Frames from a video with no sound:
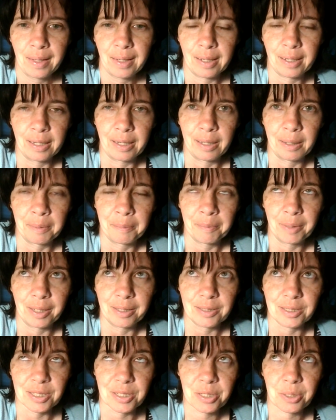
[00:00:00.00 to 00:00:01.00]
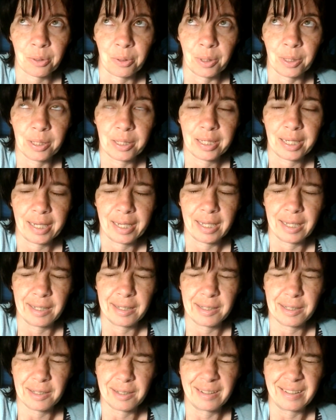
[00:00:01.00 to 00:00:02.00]
on Discord
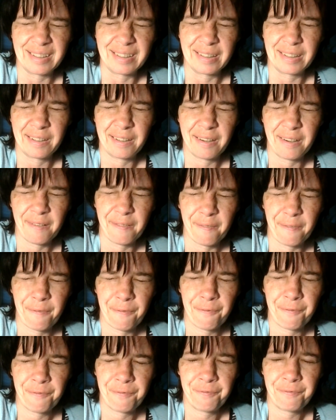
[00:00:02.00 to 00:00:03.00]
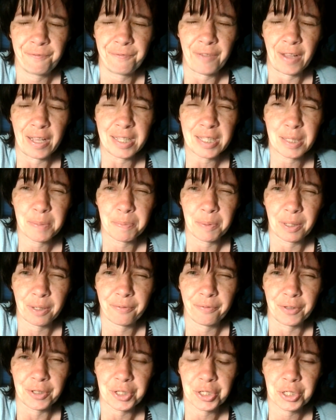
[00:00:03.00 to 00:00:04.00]
and on Facebook
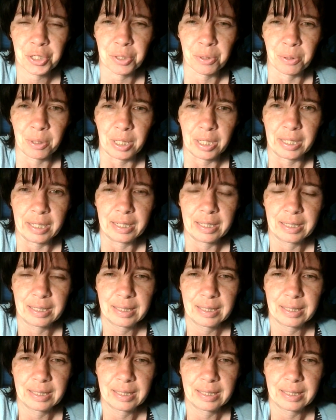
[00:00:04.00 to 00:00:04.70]
for sure.